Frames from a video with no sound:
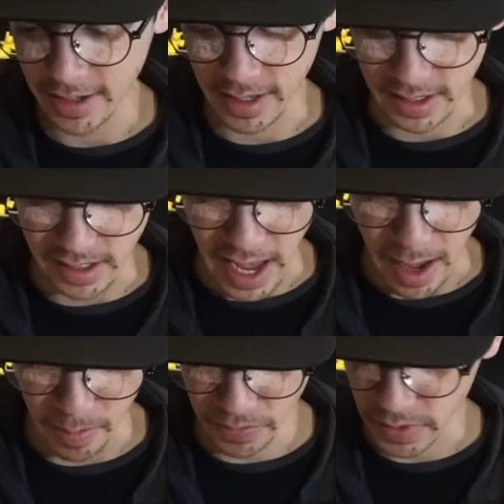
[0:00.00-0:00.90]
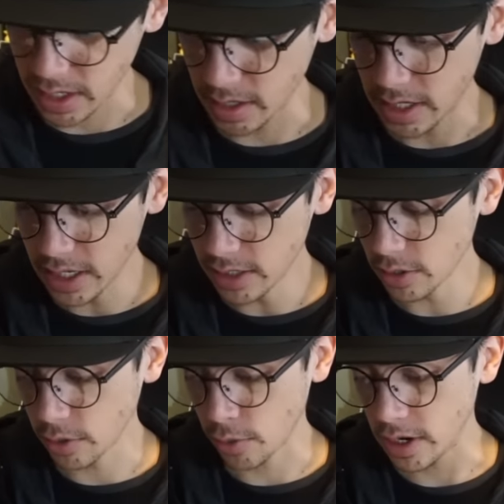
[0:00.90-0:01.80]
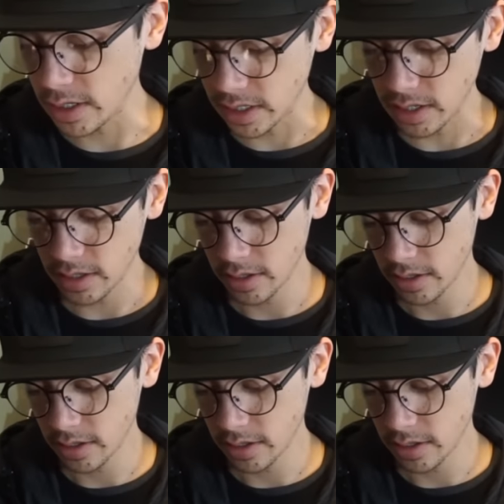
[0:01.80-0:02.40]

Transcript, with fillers: the Zap. these are crazy.